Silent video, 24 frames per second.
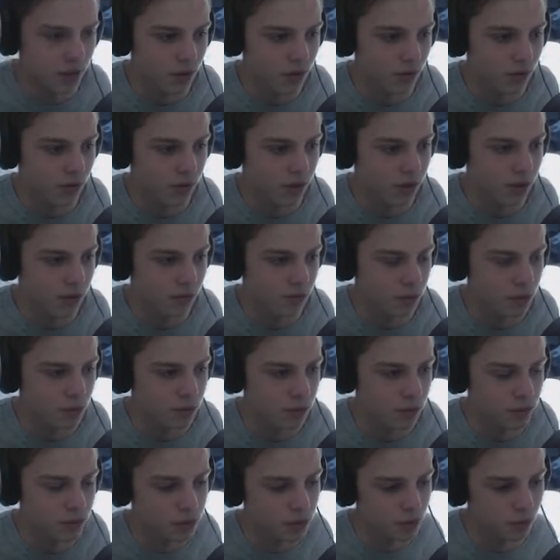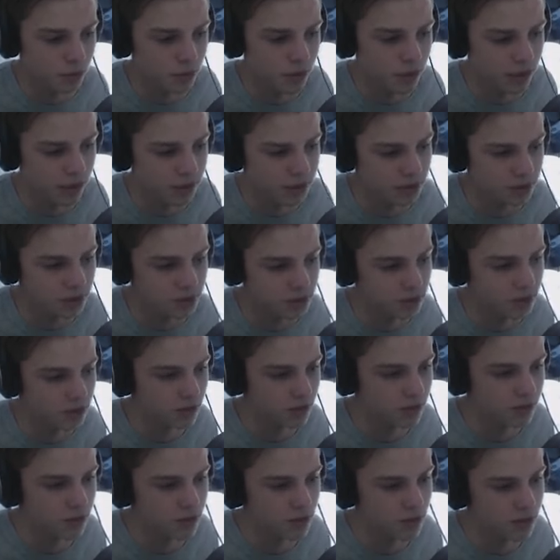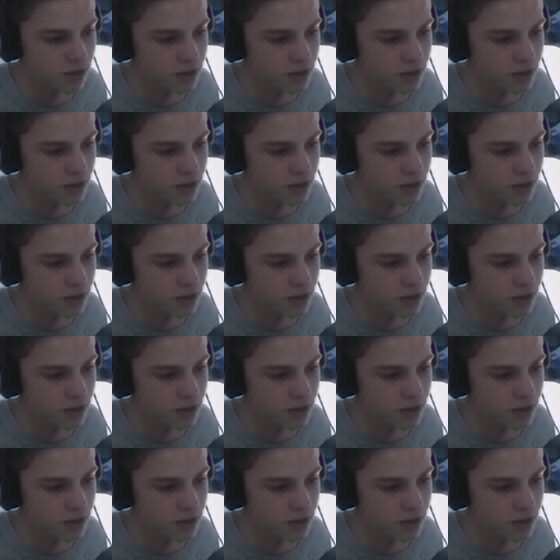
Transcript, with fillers: well, like if people stopped playing and stuff.